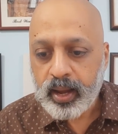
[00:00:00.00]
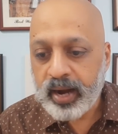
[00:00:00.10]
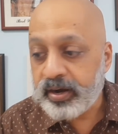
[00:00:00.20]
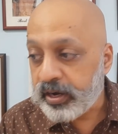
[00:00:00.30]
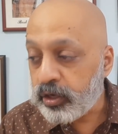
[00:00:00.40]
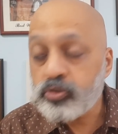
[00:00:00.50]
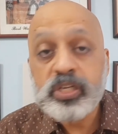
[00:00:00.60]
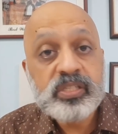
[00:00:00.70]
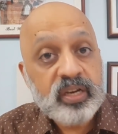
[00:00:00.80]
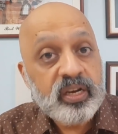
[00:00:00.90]
and
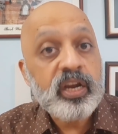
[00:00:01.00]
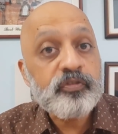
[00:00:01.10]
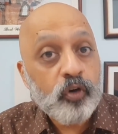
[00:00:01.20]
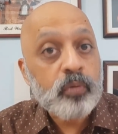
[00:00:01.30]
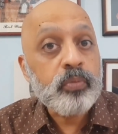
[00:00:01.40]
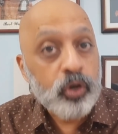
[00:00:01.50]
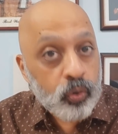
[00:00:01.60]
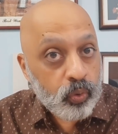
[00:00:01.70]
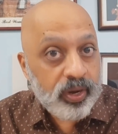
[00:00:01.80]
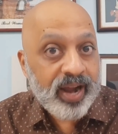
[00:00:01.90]
reduces the need for
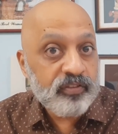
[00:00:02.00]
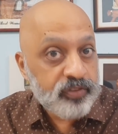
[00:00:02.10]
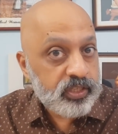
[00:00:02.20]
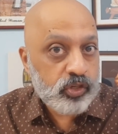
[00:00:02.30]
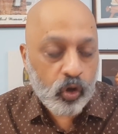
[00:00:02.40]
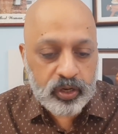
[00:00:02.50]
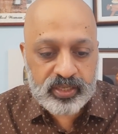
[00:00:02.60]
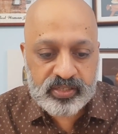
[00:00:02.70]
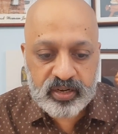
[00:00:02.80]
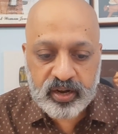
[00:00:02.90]
new landfills or
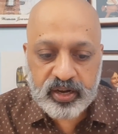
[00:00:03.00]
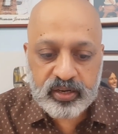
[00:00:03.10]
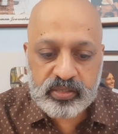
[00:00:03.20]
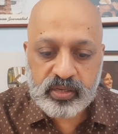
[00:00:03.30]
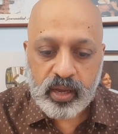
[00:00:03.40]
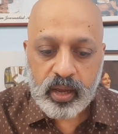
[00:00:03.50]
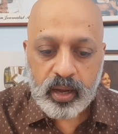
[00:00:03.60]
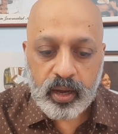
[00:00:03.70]
incinerators.